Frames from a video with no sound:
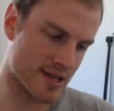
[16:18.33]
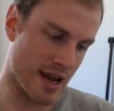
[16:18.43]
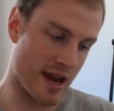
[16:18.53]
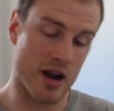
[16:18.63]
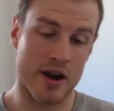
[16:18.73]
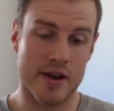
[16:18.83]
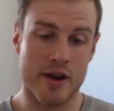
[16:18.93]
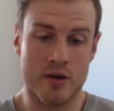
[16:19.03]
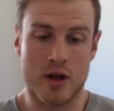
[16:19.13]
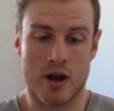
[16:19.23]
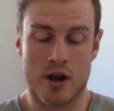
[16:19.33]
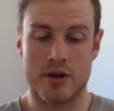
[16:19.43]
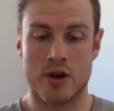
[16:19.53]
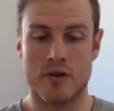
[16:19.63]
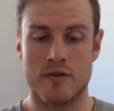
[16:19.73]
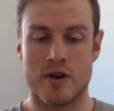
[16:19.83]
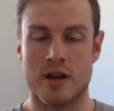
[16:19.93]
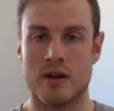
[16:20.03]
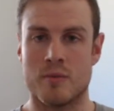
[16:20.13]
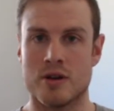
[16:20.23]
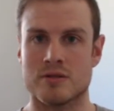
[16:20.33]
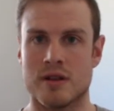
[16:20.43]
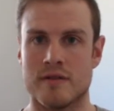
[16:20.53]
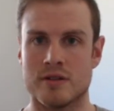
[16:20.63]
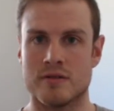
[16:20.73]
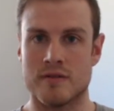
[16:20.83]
And I don't know, I don't know Freddie on a personal level,